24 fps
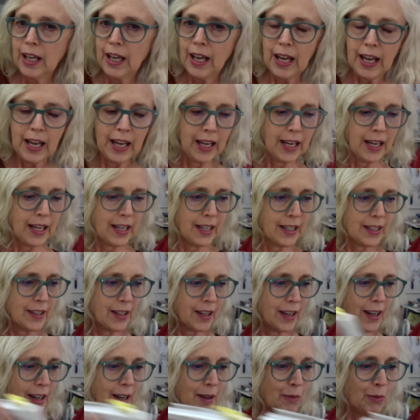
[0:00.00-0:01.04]
And
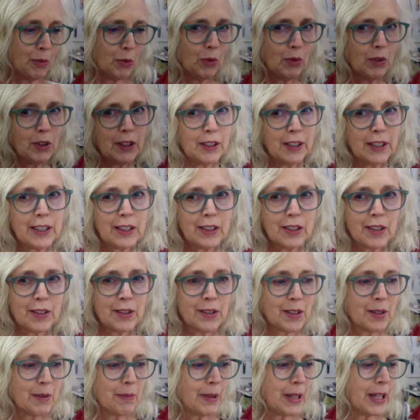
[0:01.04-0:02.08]
I'm really
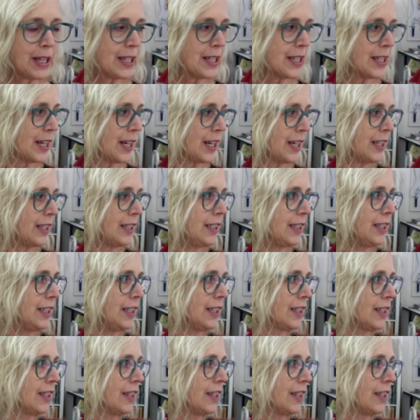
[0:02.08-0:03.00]
close to being done.